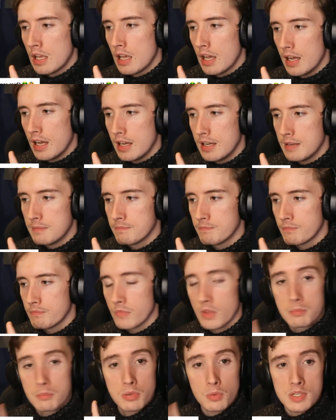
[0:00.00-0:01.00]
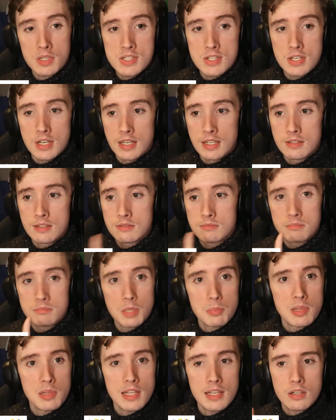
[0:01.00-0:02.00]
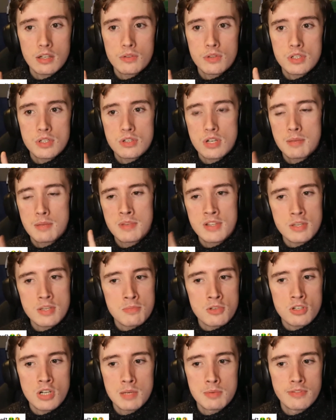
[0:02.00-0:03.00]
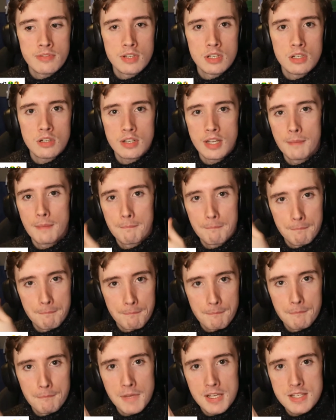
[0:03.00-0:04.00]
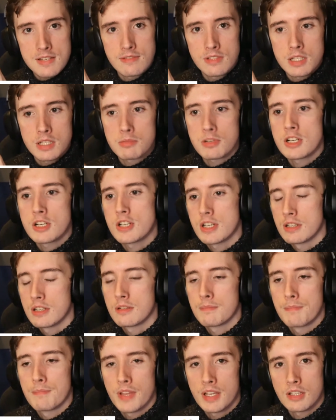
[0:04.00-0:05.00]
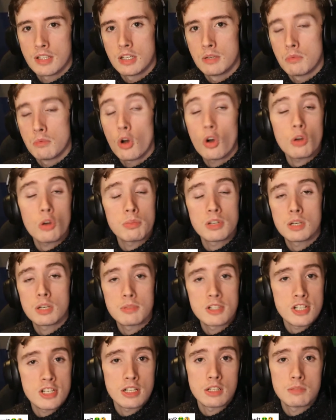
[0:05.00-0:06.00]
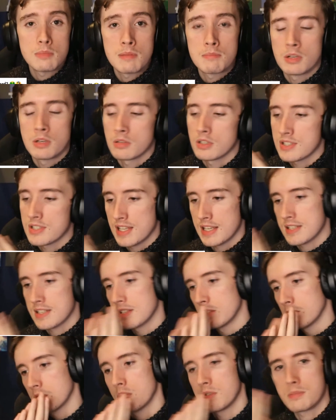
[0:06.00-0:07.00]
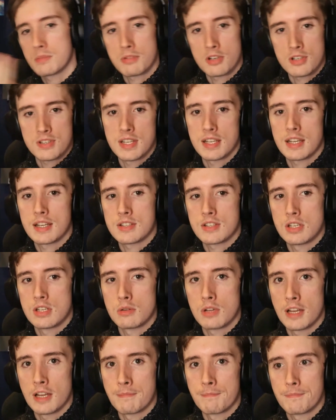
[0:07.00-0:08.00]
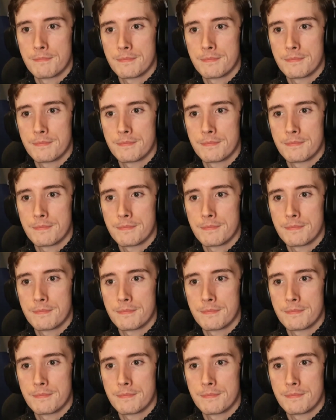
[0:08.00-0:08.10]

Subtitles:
But whilst you're here, pop a like on the stream and subscribe if you're not yet. Massively appreciated. Thank you. Or become a channel member, because that's still going to Prostate Cancer UK.